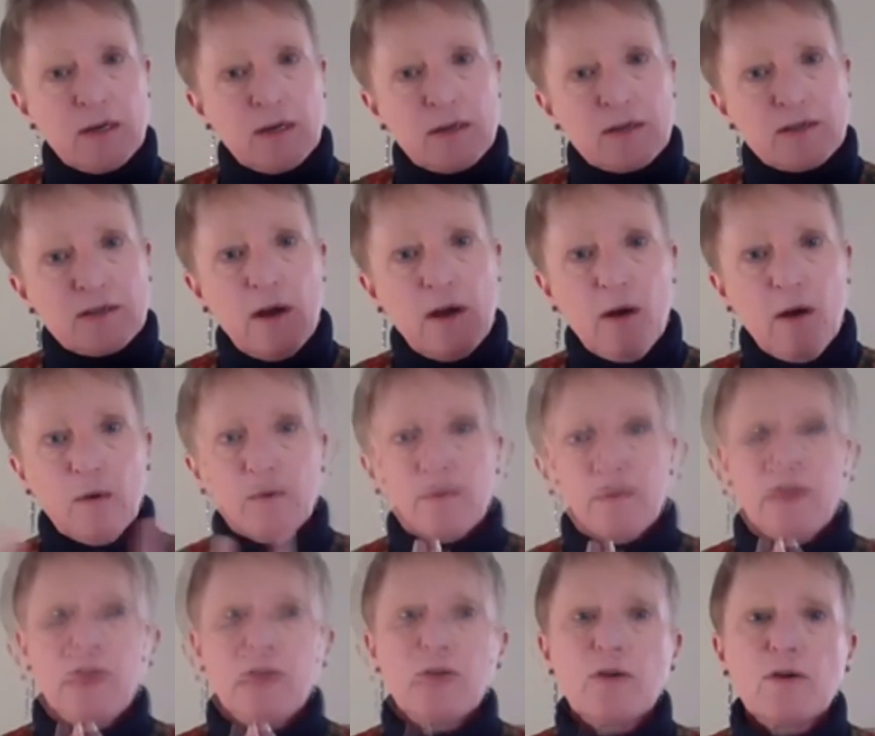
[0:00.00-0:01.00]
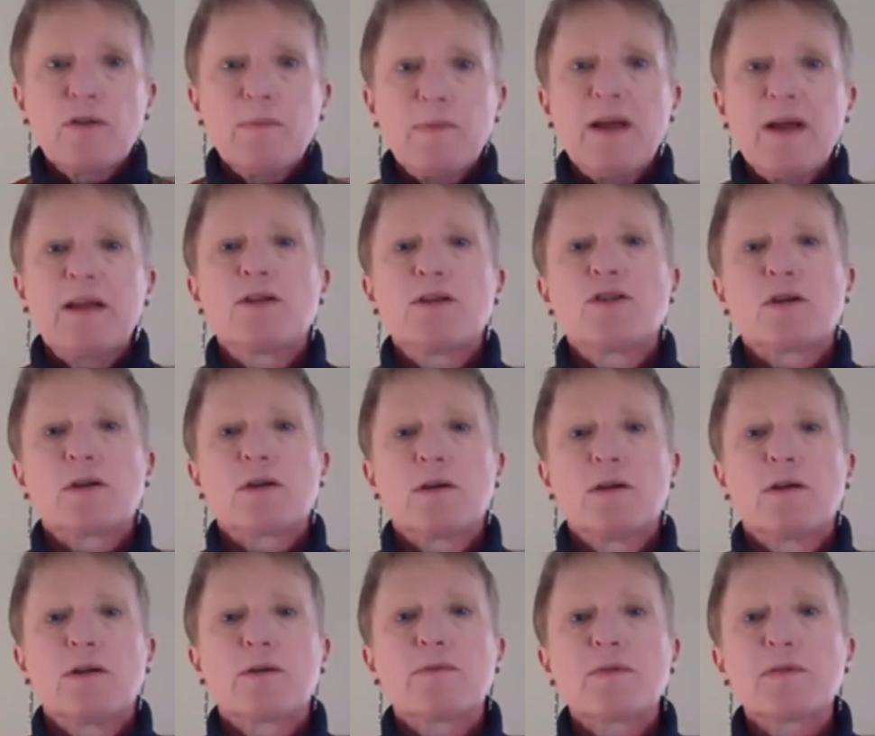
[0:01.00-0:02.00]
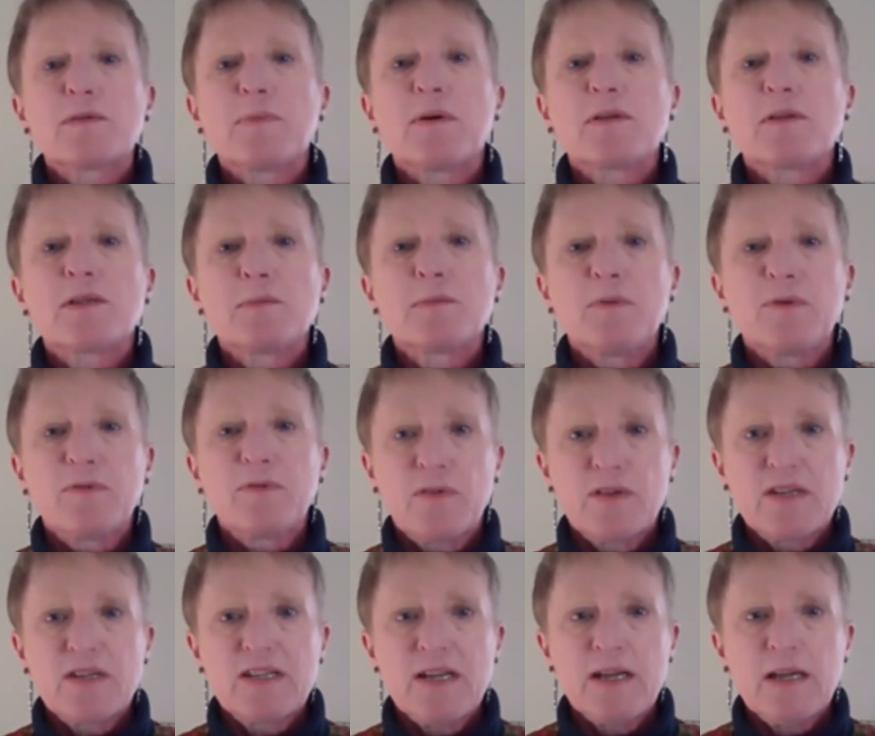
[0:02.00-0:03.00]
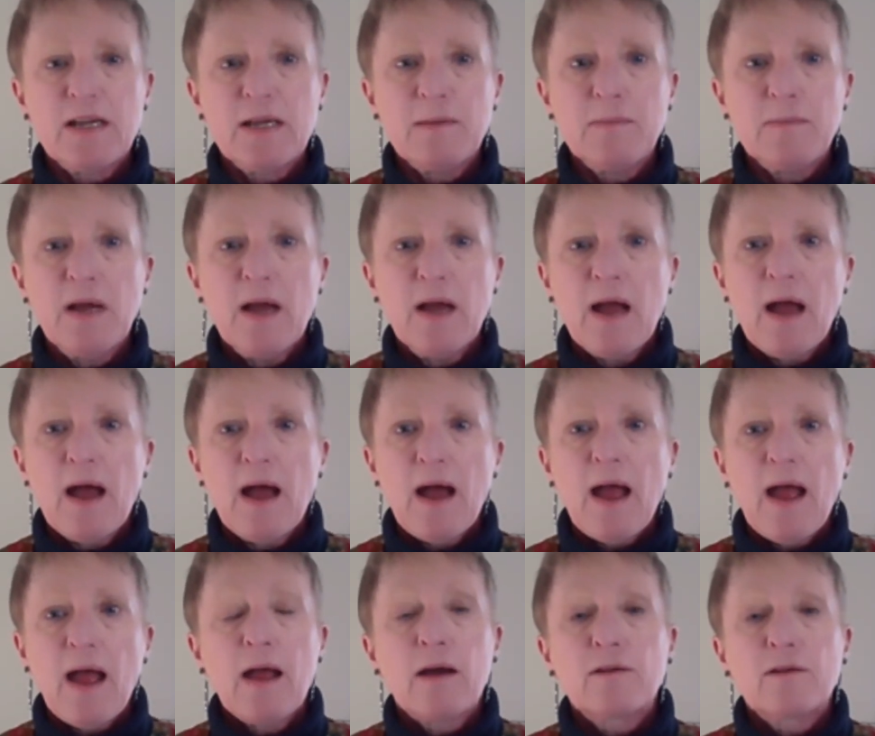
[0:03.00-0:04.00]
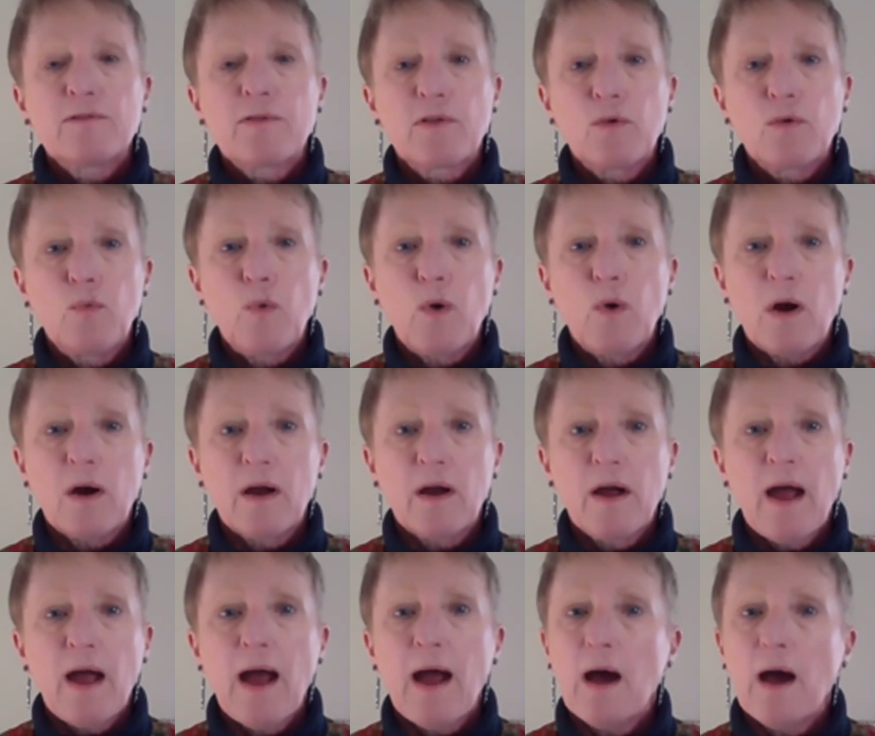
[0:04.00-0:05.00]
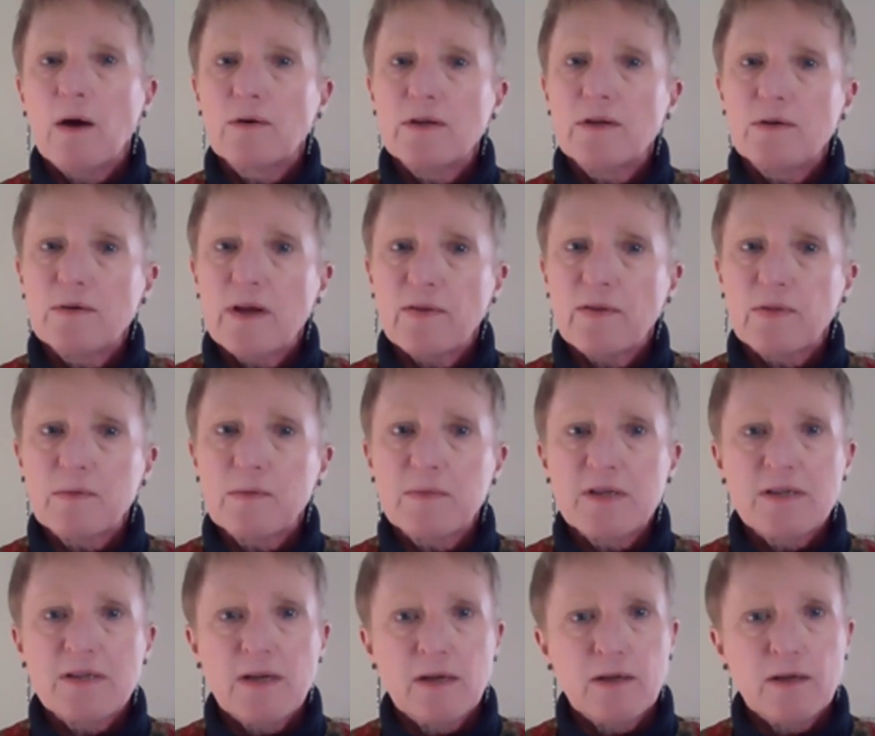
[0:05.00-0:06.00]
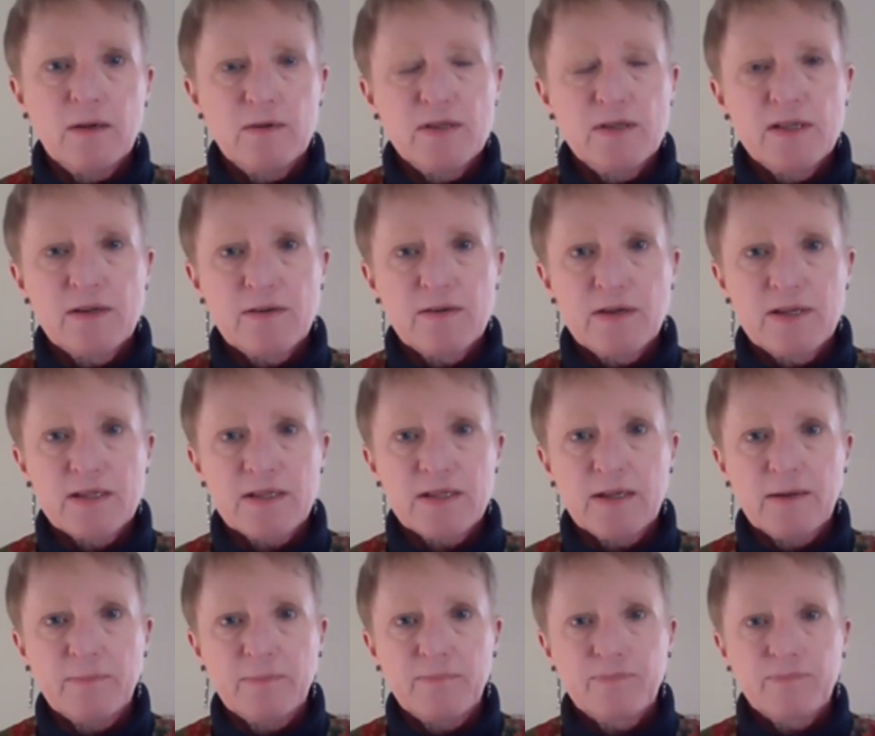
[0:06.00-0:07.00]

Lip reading: So you're the manager. You're responsible for the team and for the work. How do you get them to take you seriously?